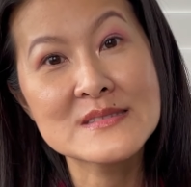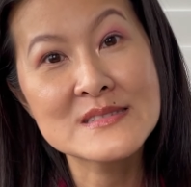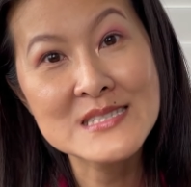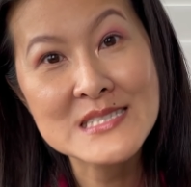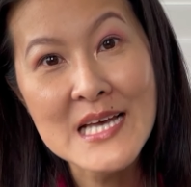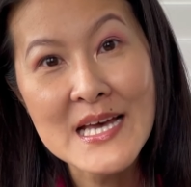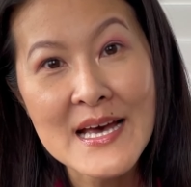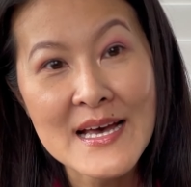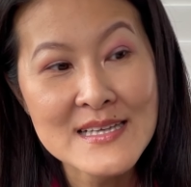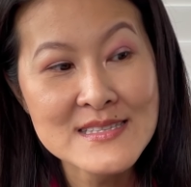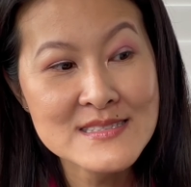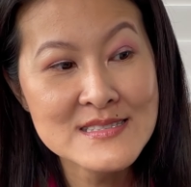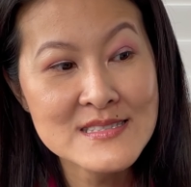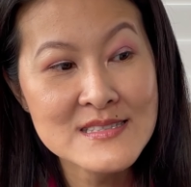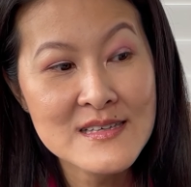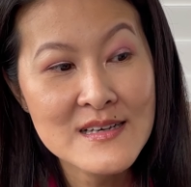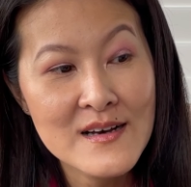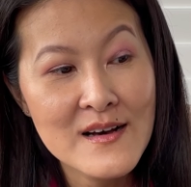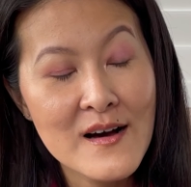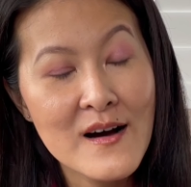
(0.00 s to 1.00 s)
debt
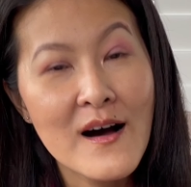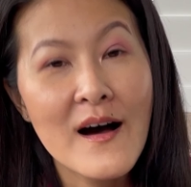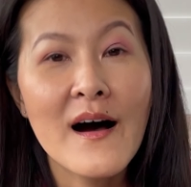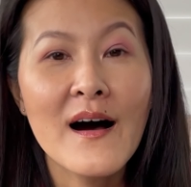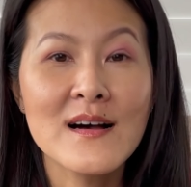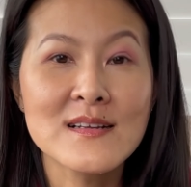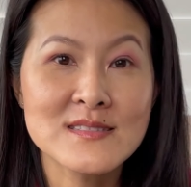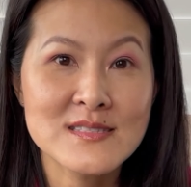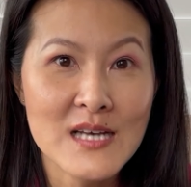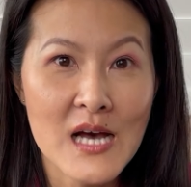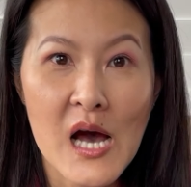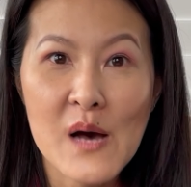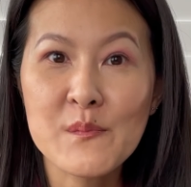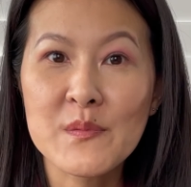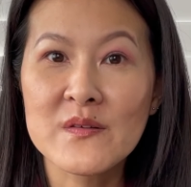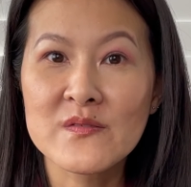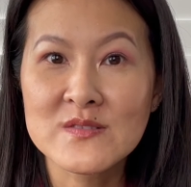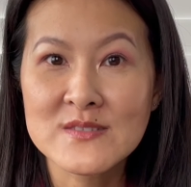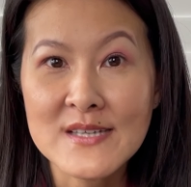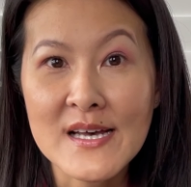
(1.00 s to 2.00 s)
on top
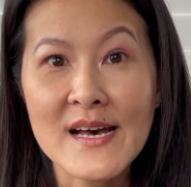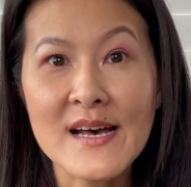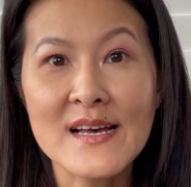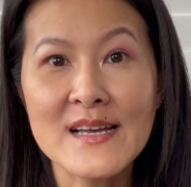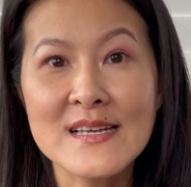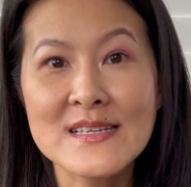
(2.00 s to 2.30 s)
of debt.